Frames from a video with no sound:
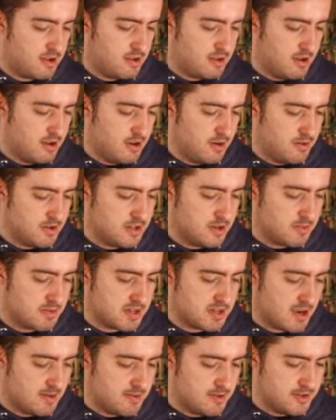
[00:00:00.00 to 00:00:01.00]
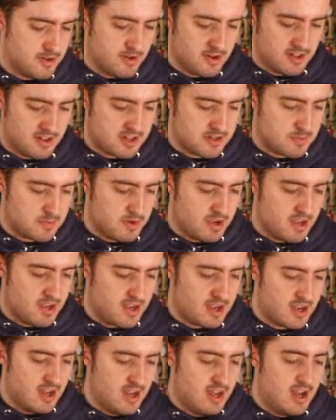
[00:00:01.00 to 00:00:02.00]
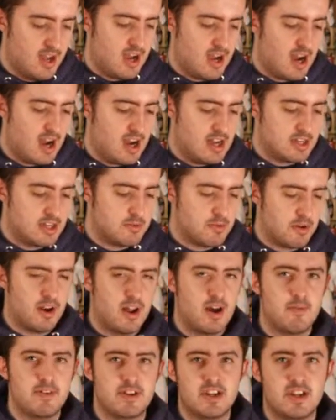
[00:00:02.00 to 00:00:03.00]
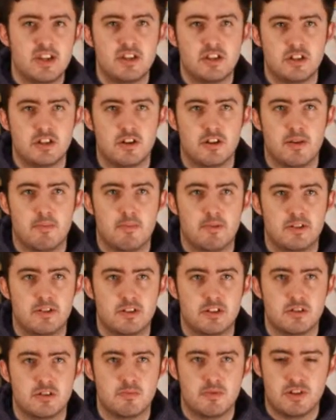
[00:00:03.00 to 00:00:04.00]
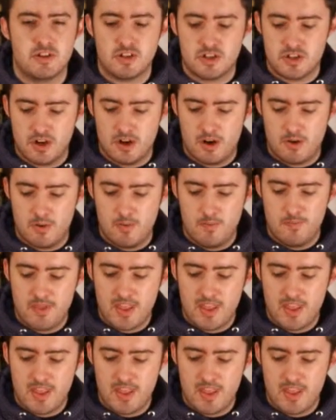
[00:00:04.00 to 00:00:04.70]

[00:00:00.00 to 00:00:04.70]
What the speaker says: sometime during this week, and we're going to have additional images which show